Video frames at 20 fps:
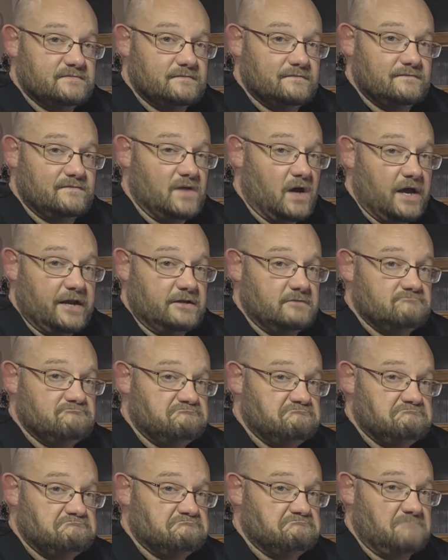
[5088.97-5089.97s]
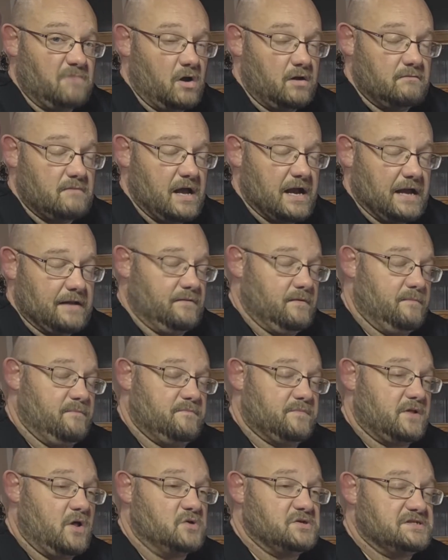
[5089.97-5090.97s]
None. The
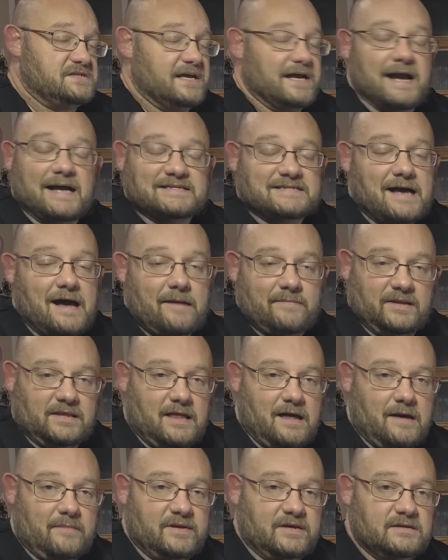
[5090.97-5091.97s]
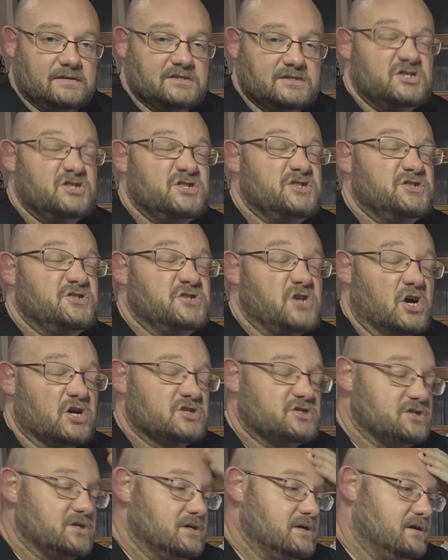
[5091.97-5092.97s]
closest thing I got is Hobby Lobby. Sucks.